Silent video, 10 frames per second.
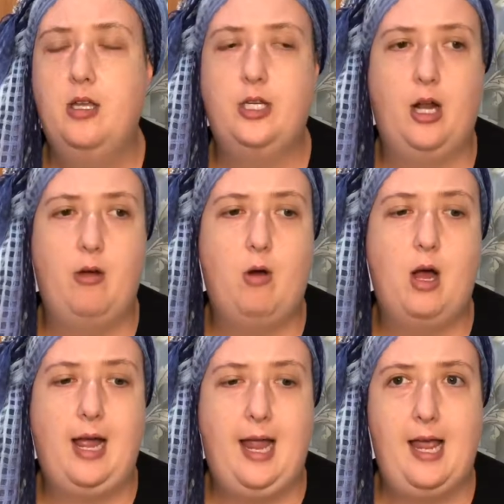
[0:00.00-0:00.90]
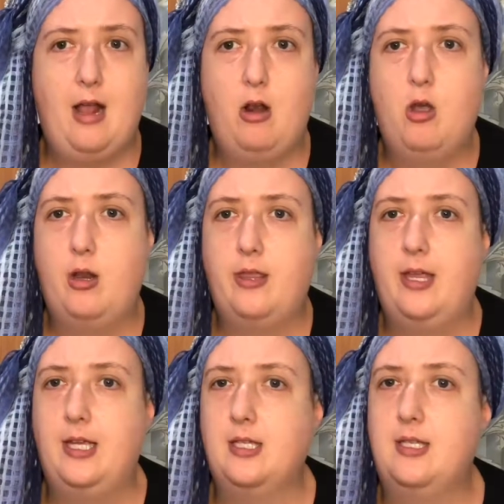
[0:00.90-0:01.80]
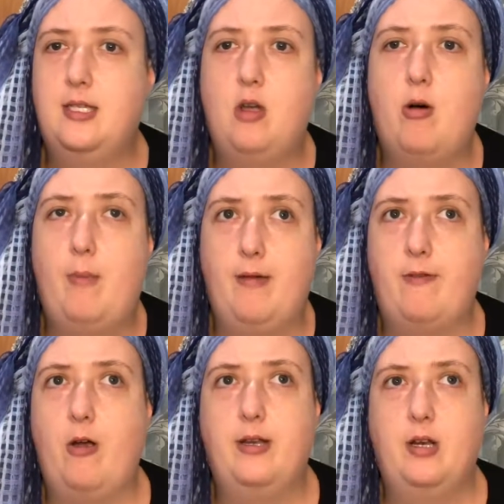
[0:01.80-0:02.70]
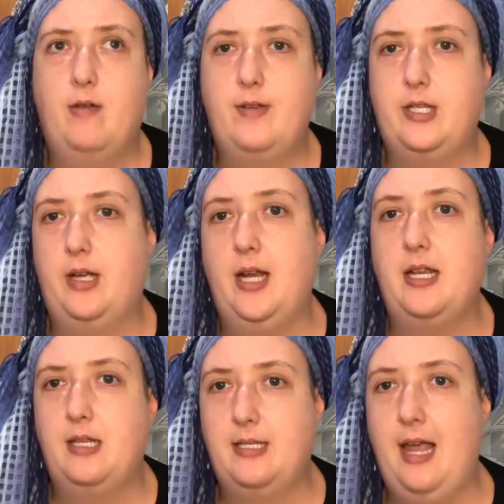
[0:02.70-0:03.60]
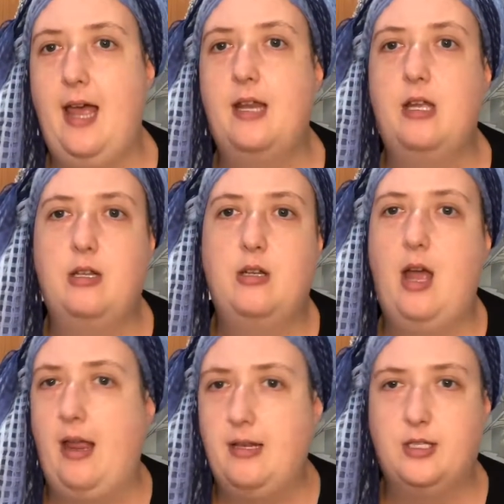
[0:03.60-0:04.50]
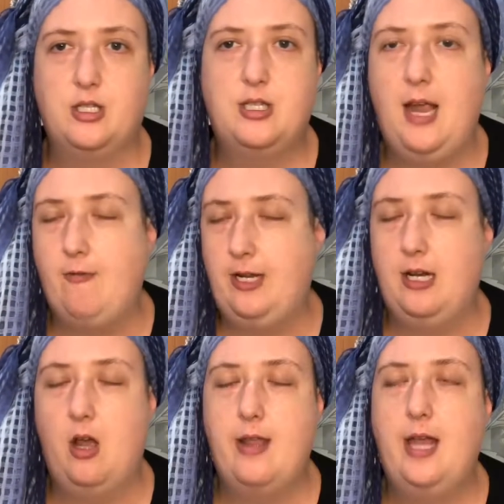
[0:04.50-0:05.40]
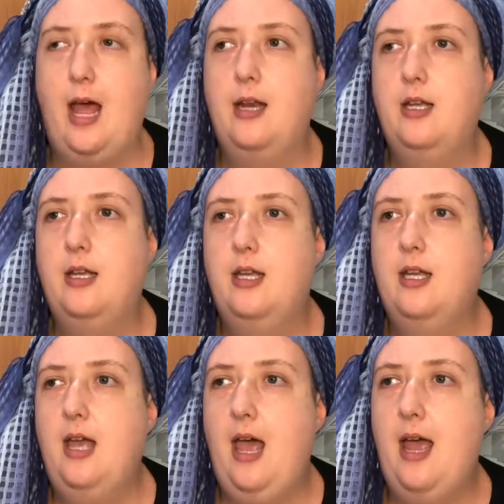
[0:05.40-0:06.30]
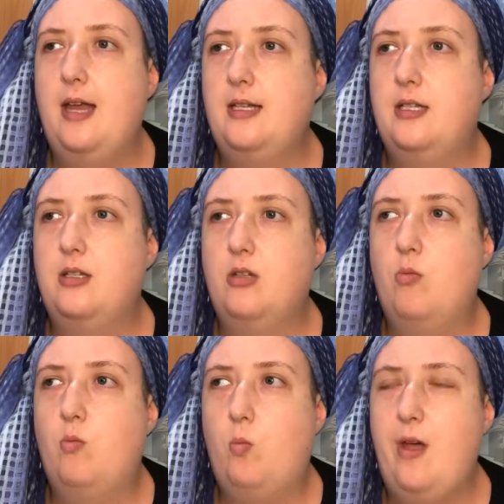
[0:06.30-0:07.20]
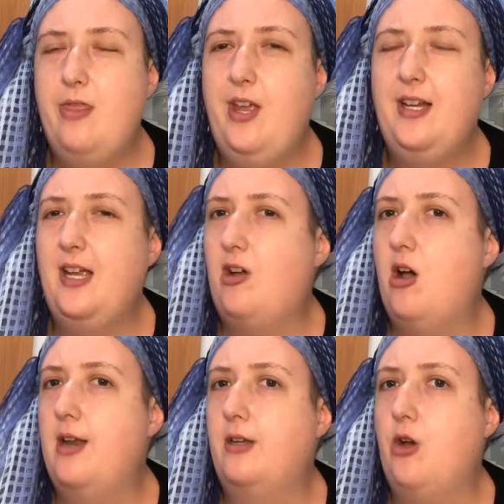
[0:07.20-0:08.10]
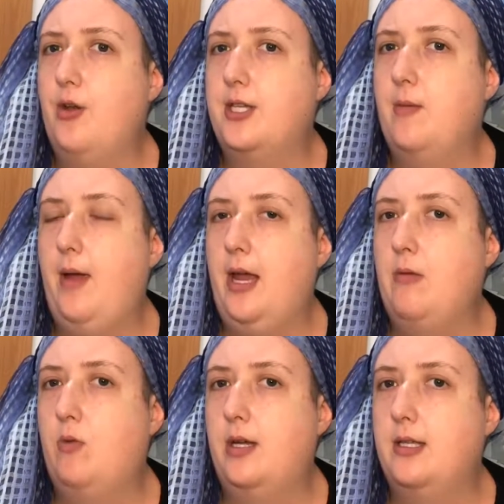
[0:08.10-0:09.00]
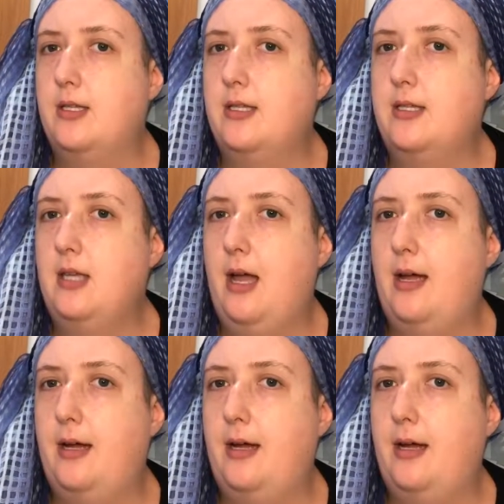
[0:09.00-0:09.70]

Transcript: You know, I had a lot of things on my phone that obviously I needed to edit and everything like that. And one thing that kind of got to me was,